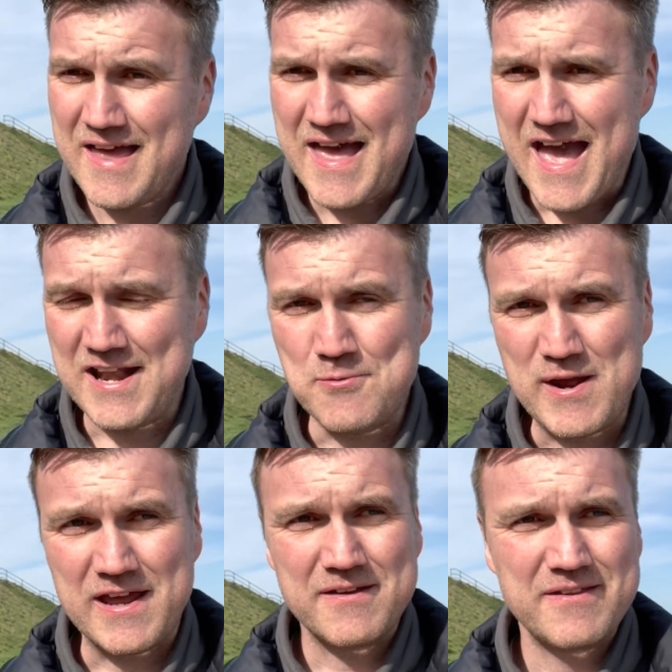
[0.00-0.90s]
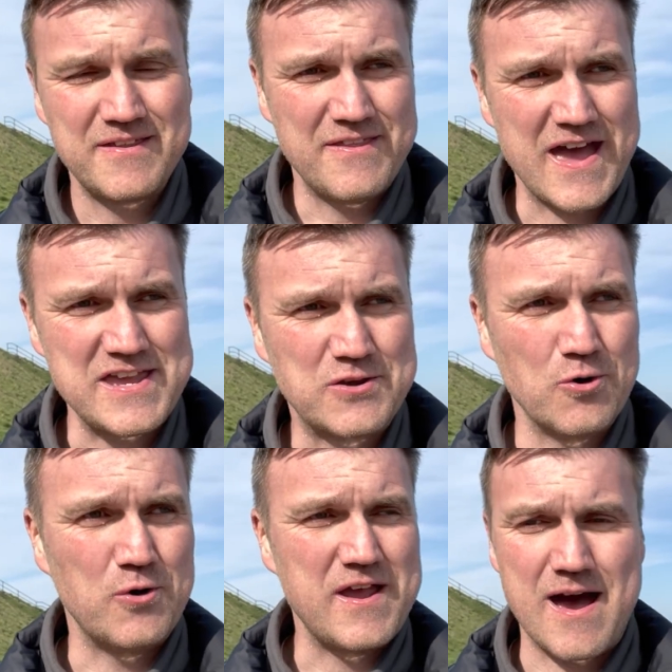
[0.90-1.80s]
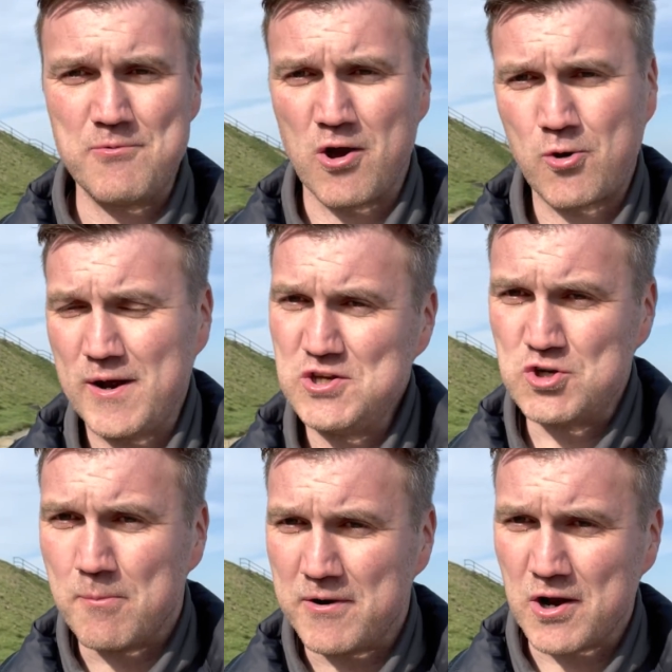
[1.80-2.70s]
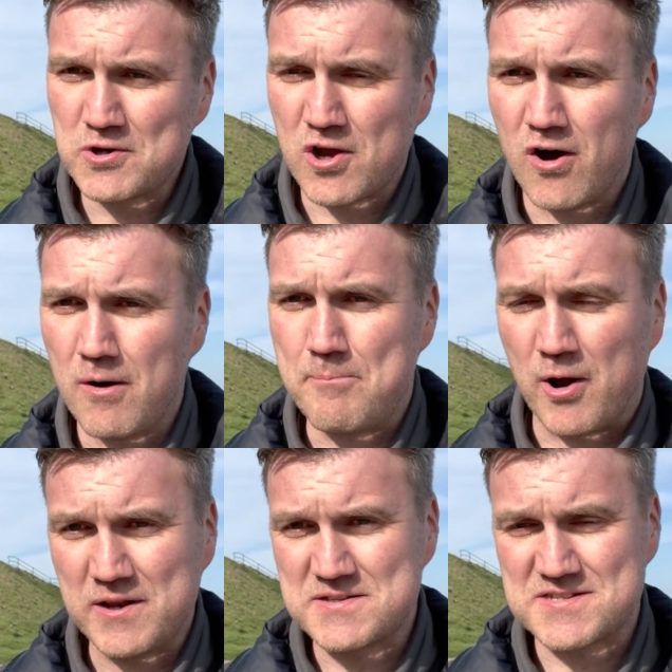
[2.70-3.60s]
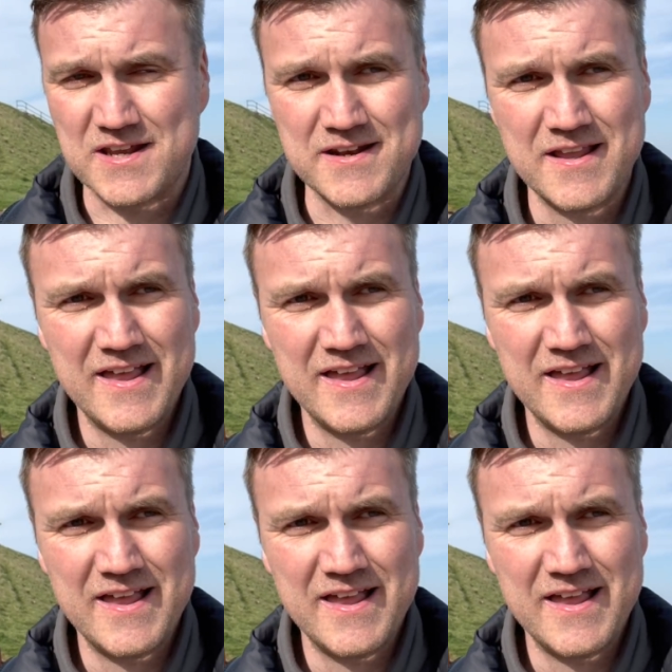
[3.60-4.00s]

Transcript: Anyway, there you go. Yeah, I'm not quite jumping on car bonnets in